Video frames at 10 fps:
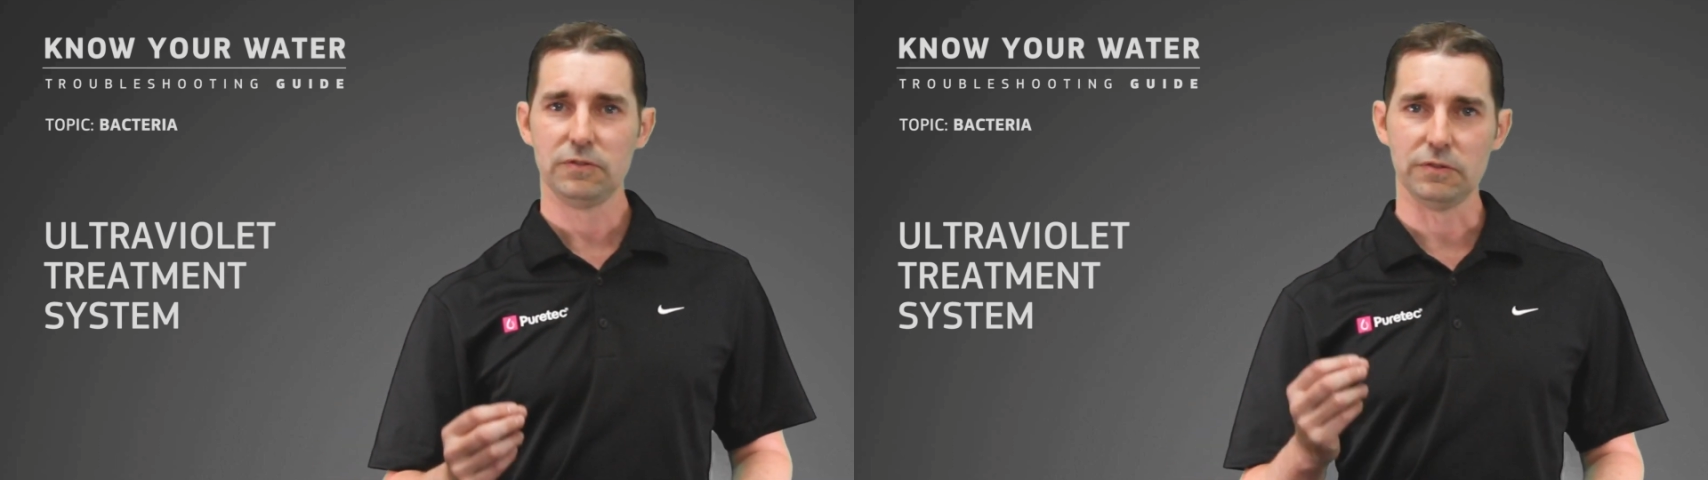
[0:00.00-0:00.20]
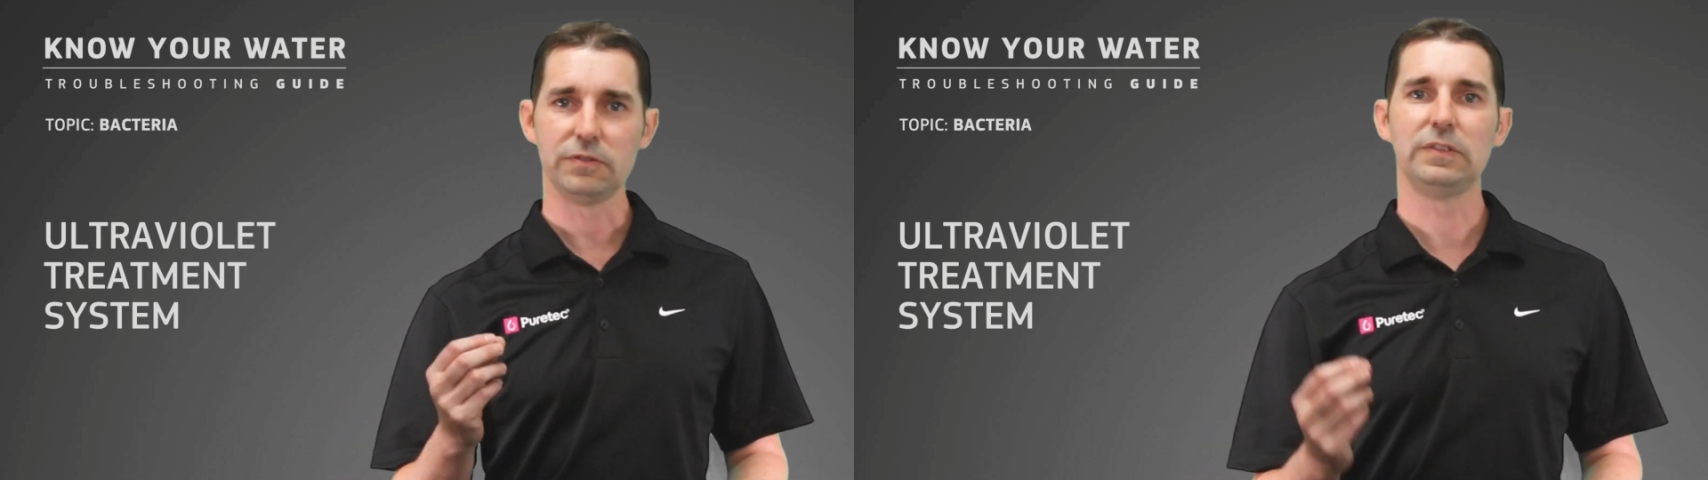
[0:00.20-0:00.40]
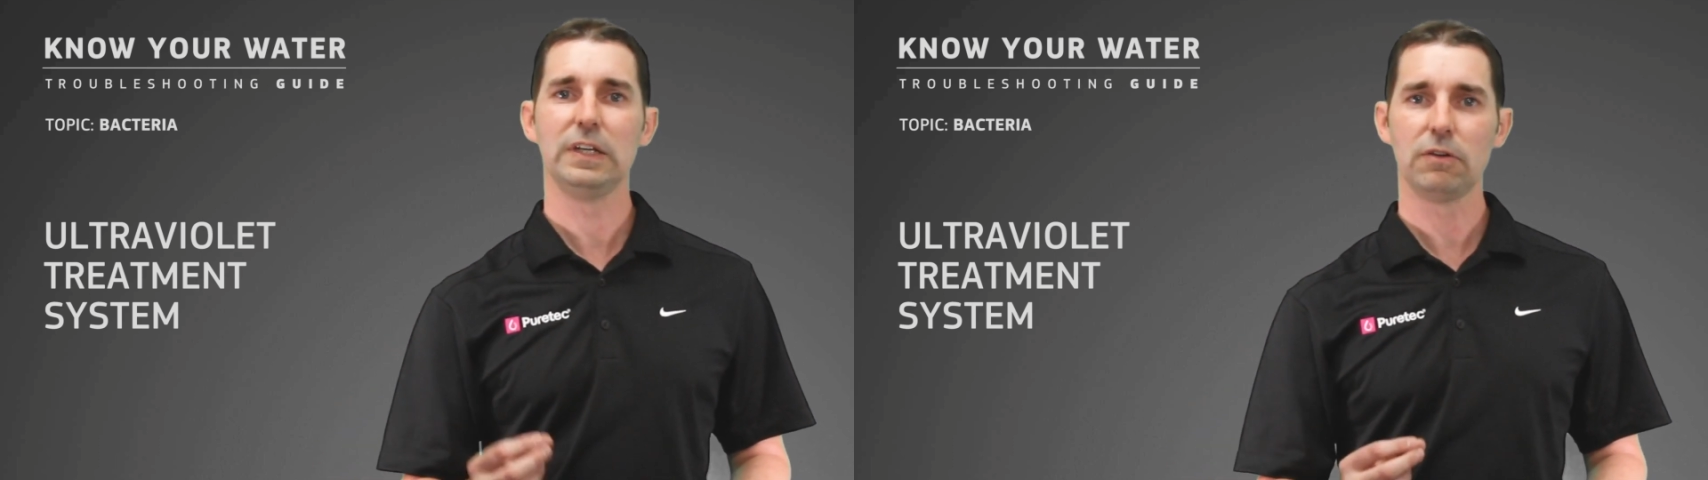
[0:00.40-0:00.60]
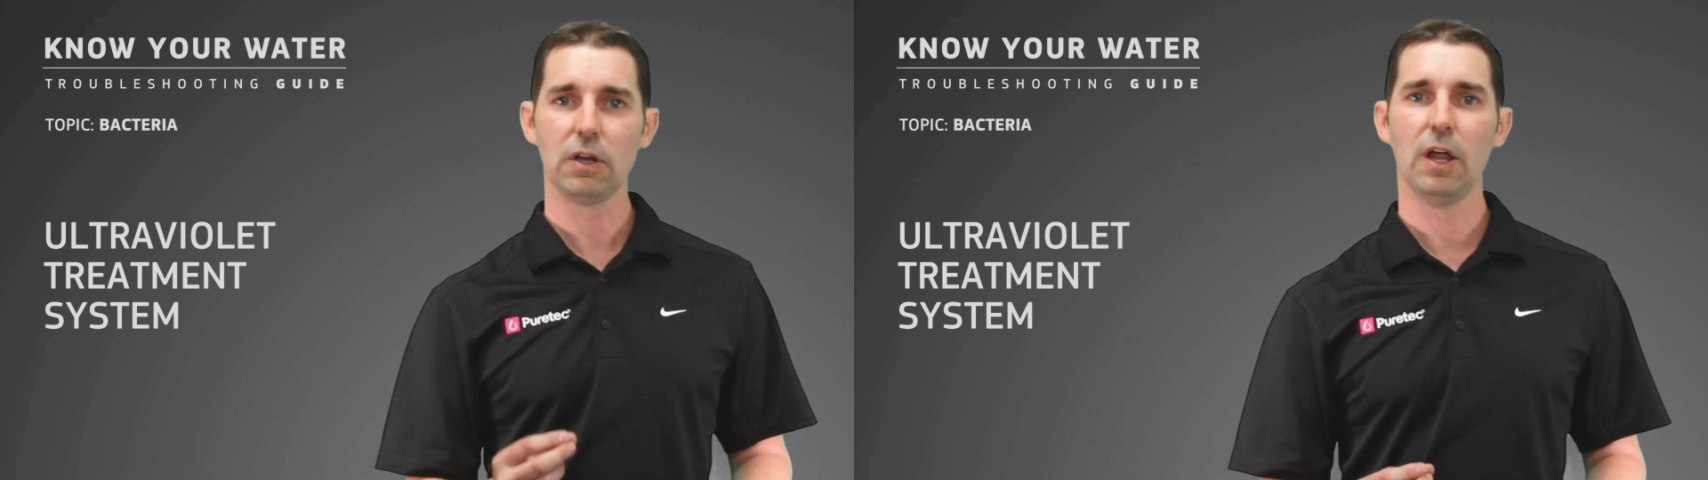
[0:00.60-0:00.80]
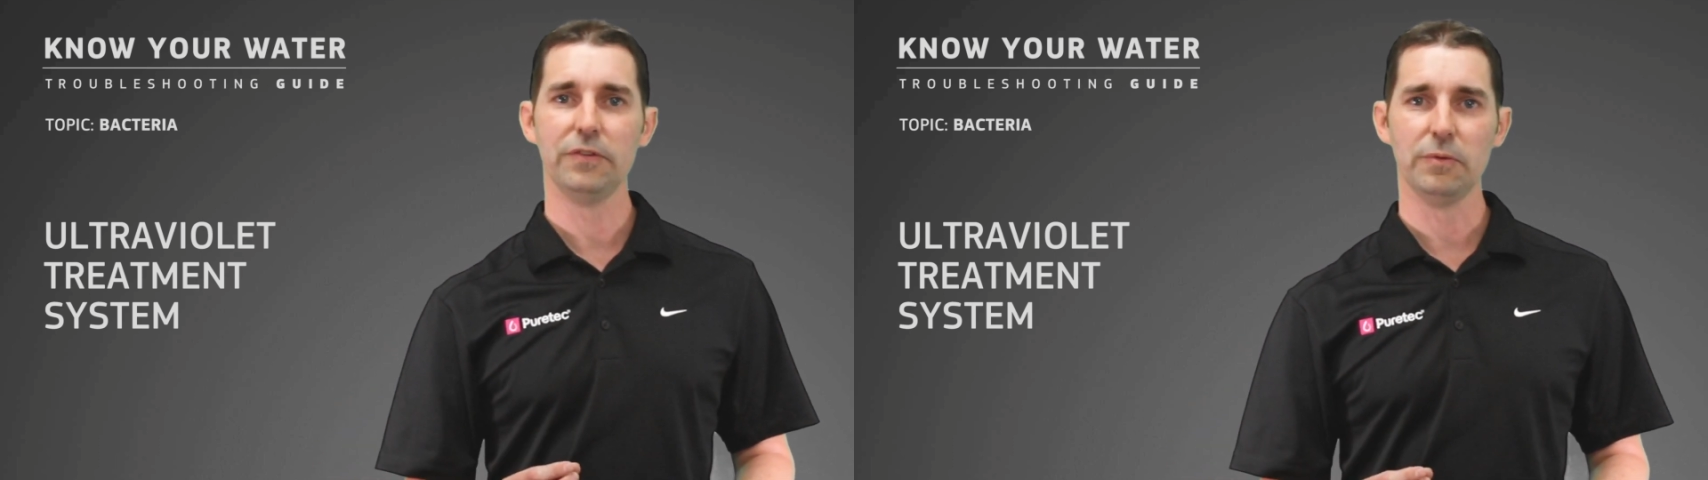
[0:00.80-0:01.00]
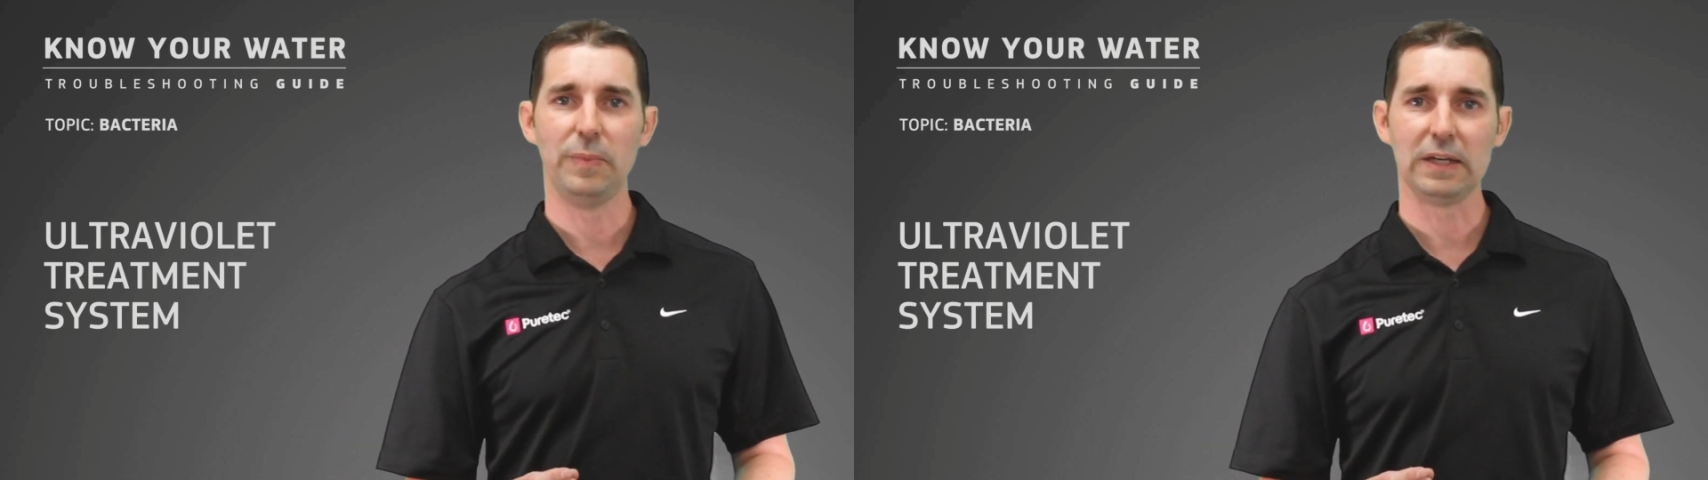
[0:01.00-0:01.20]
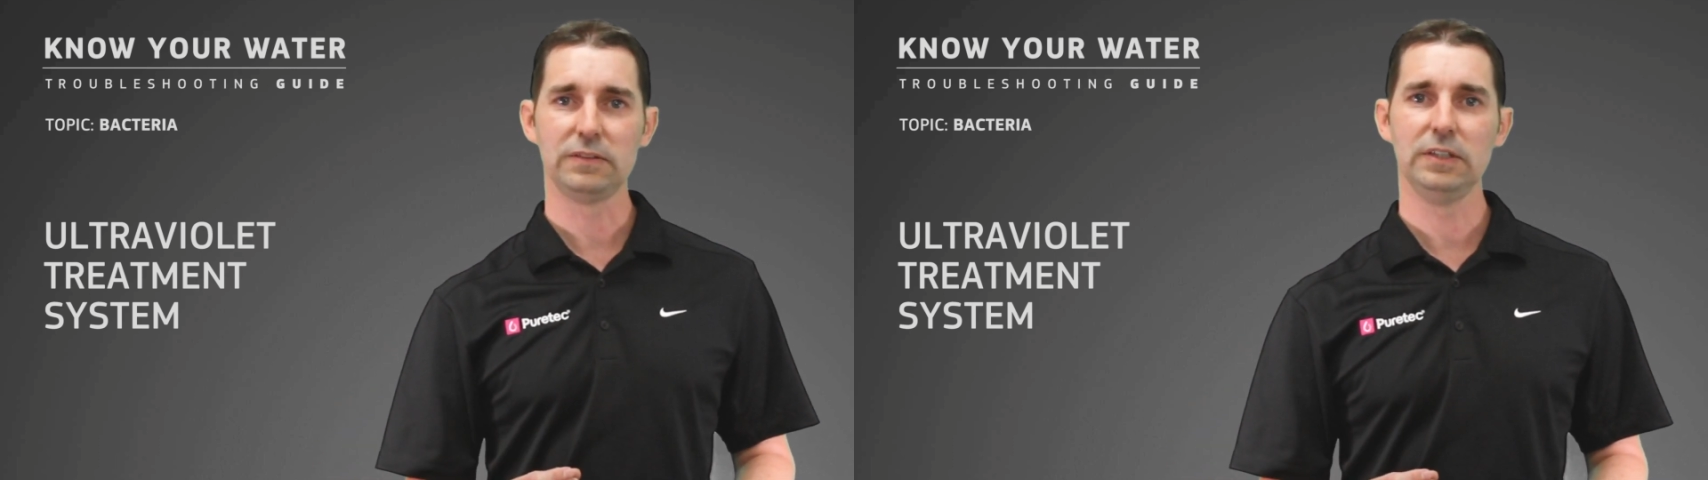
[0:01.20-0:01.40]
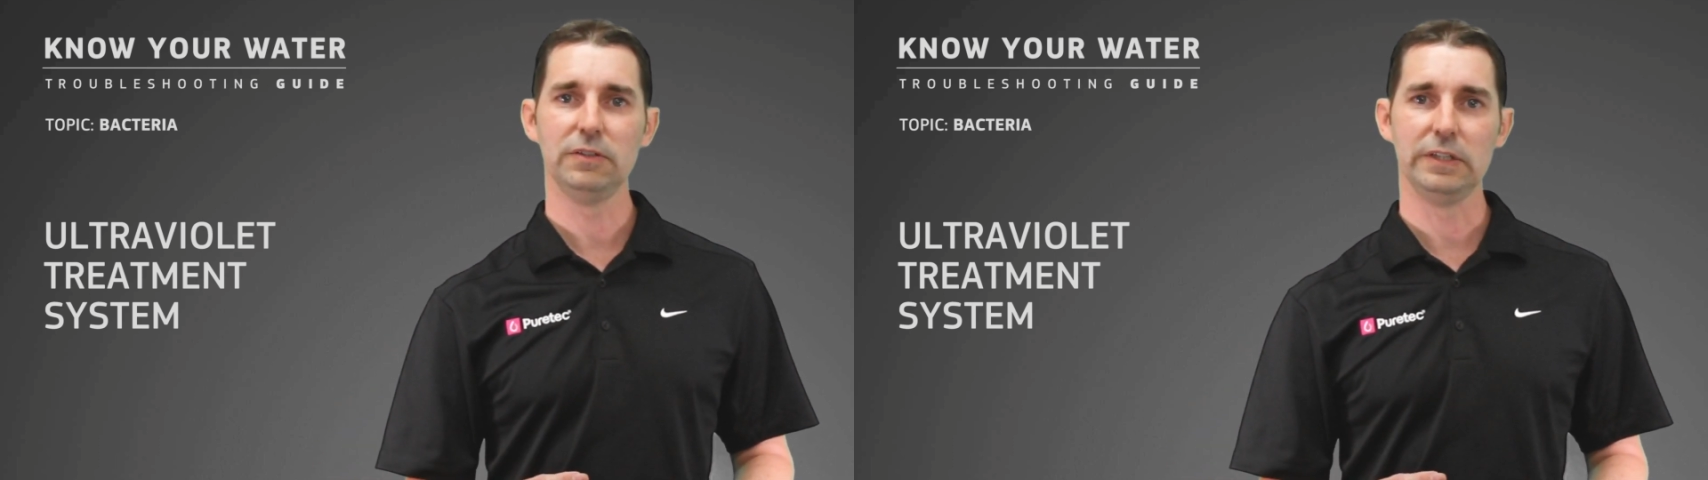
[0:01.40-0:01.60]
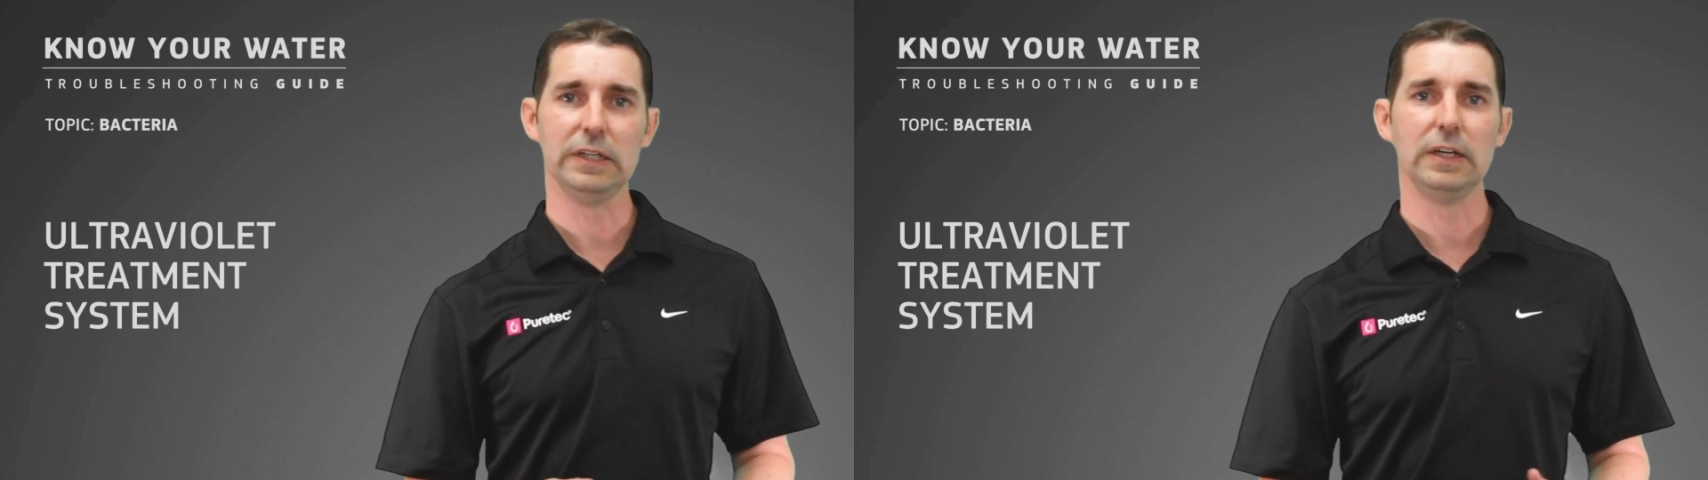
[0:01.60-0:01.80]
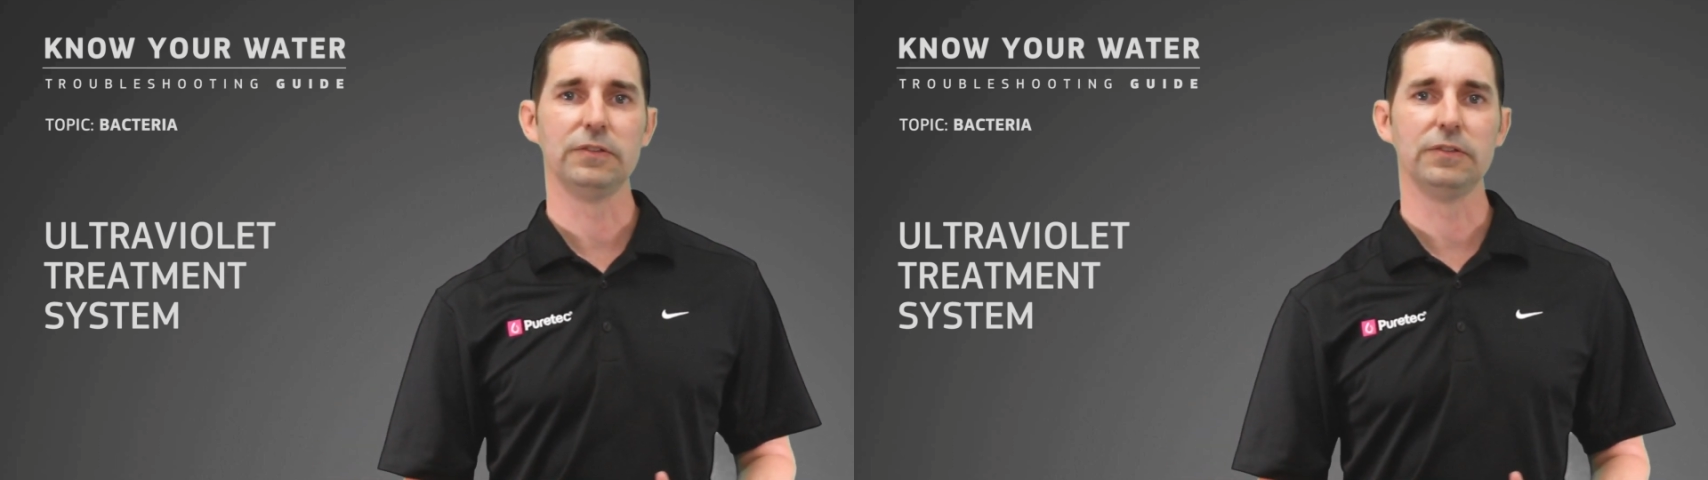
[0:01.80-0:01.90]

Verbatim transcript: to sterilize the bacteria